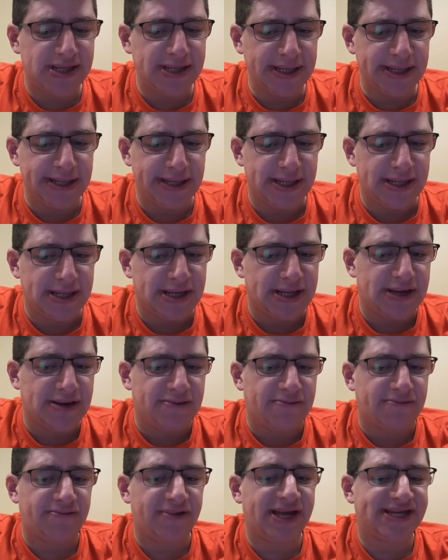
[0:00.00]
Week
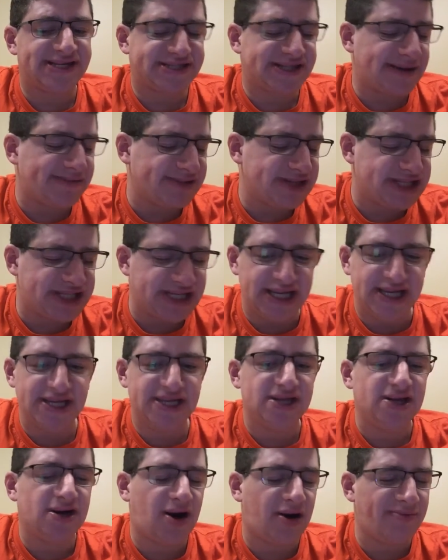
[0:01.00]
17, home against
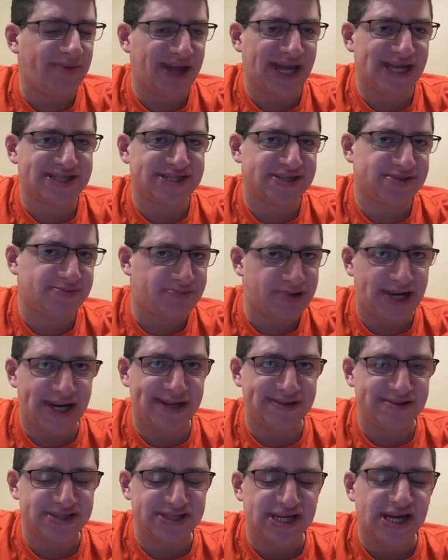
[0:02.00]
the Browns,
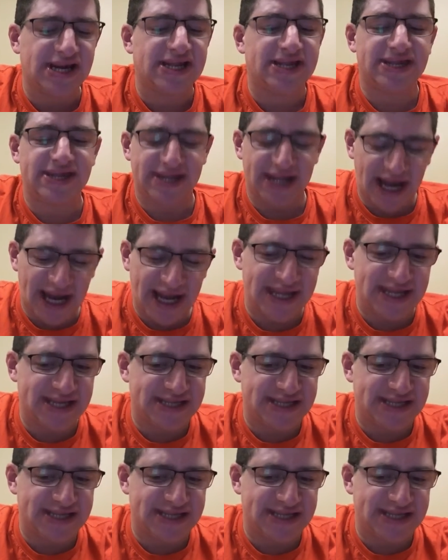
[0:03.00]
9-7.